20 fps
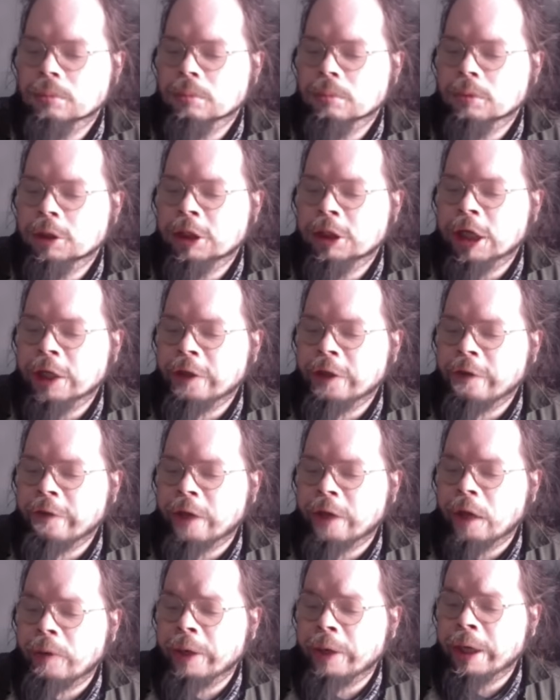Check this
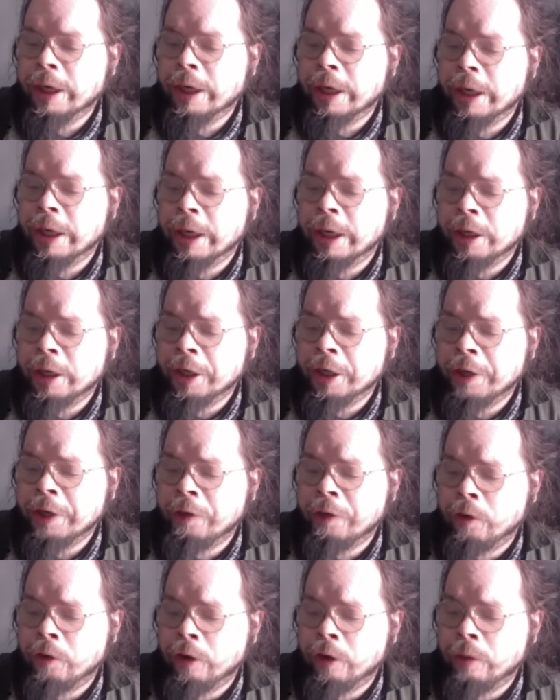out, we got a
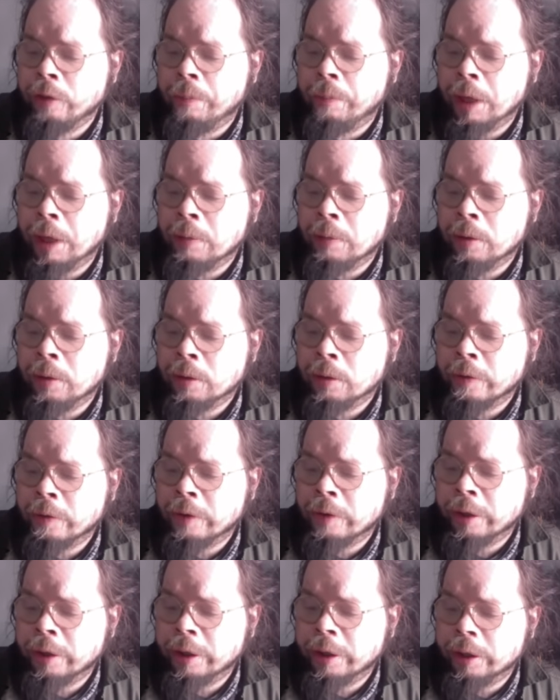honeydew bubble
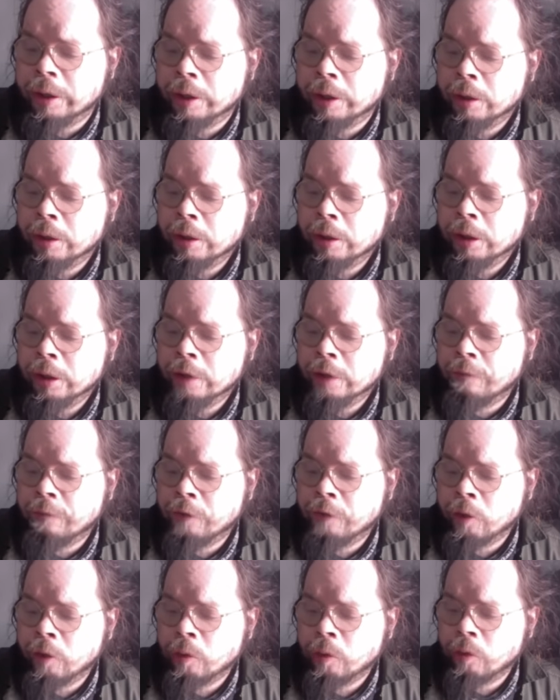tea
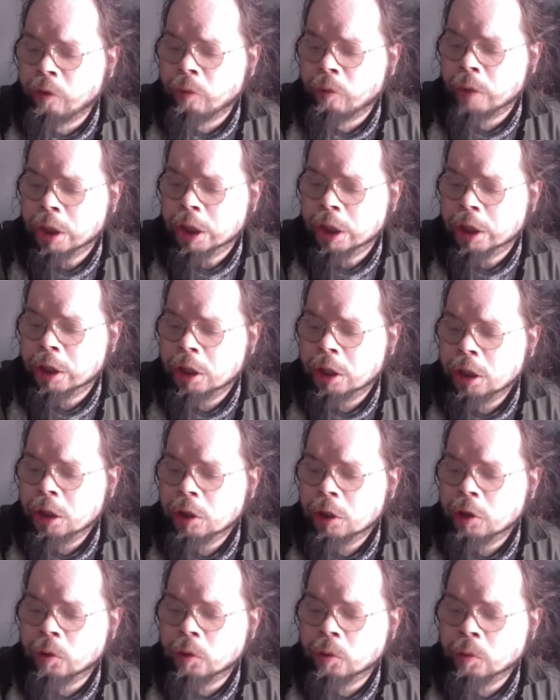infused with
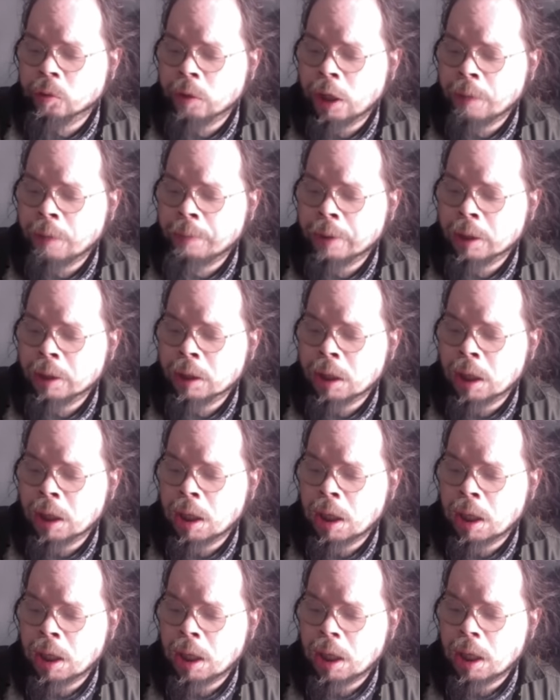
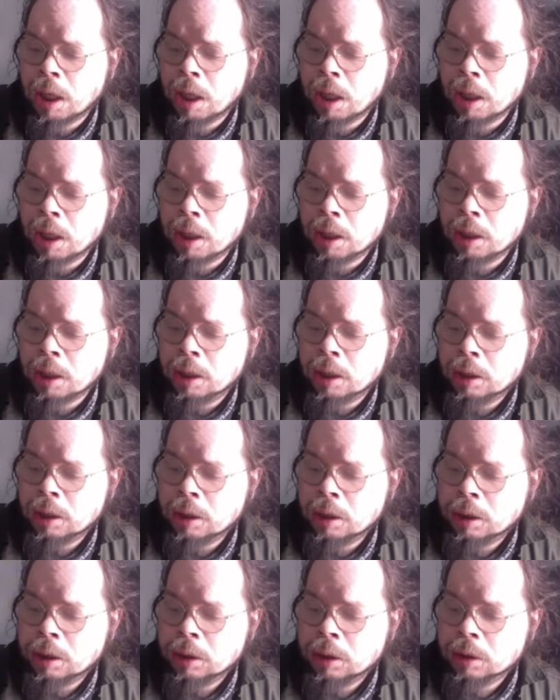tropical
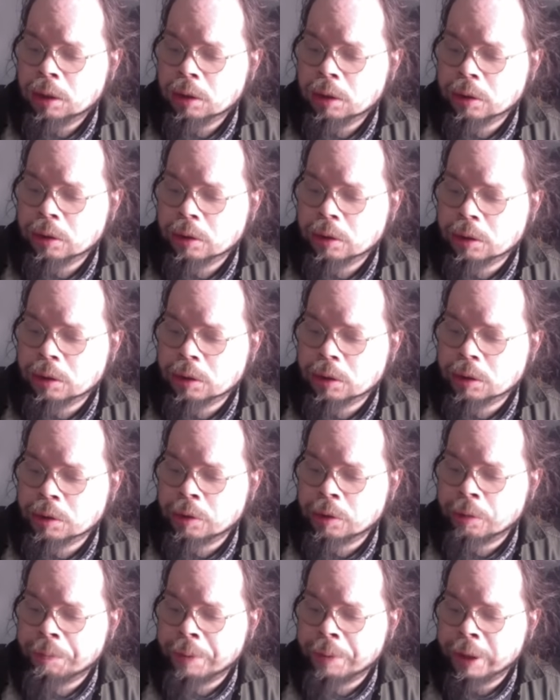or
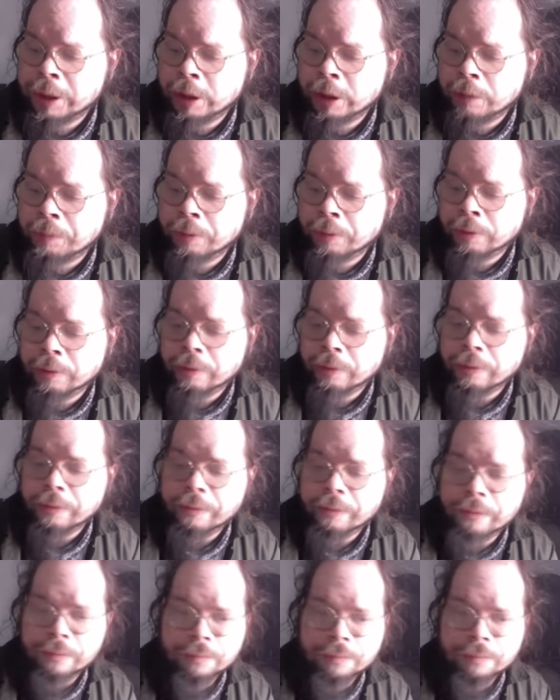Topeka pearls.